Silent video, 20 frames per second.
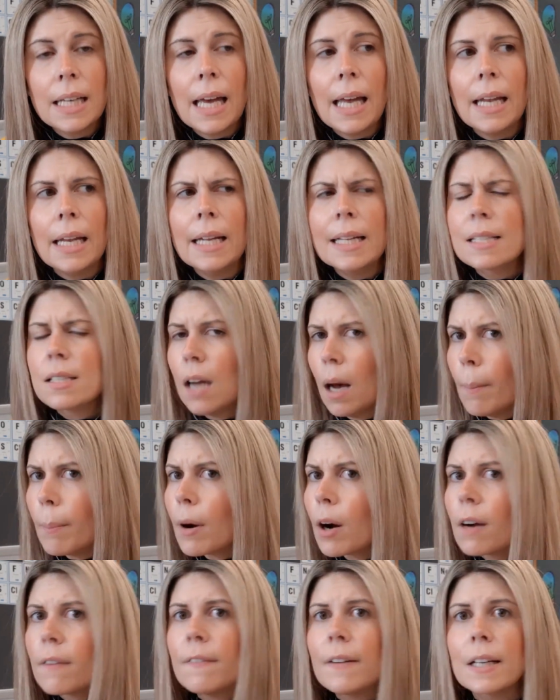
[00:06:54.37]
and it's not
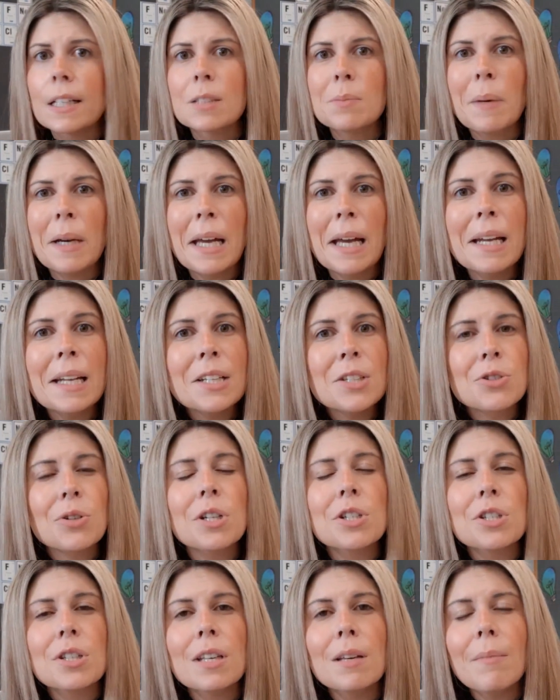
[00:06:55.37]
perfect by any
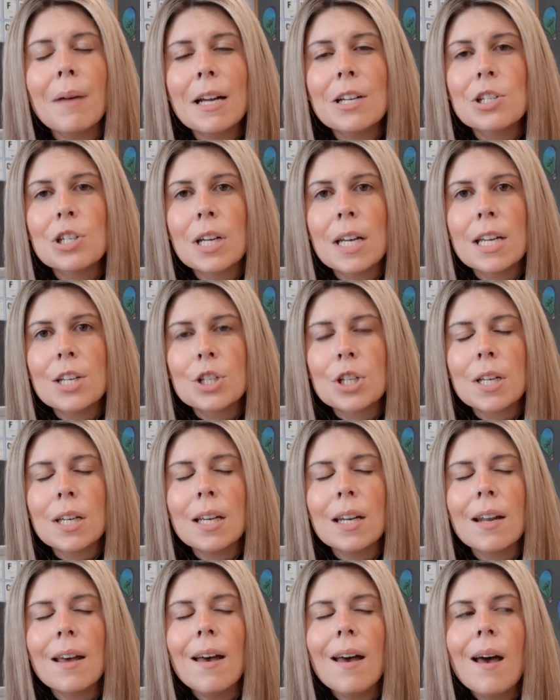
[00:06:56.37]
stretch of the
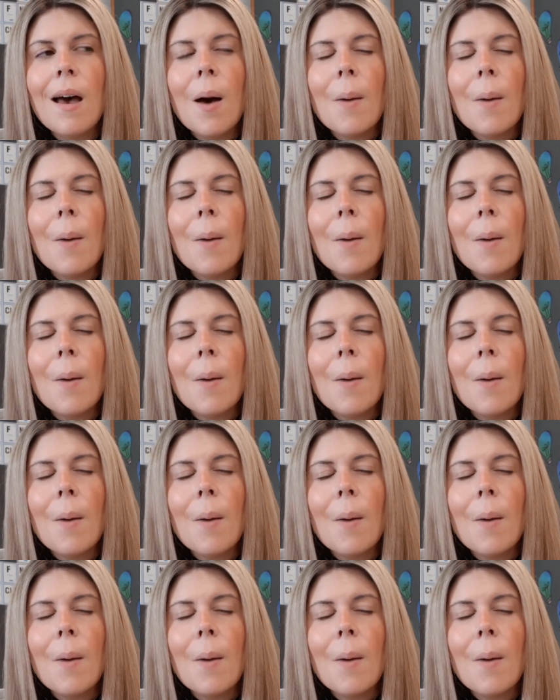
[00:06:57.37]
imagination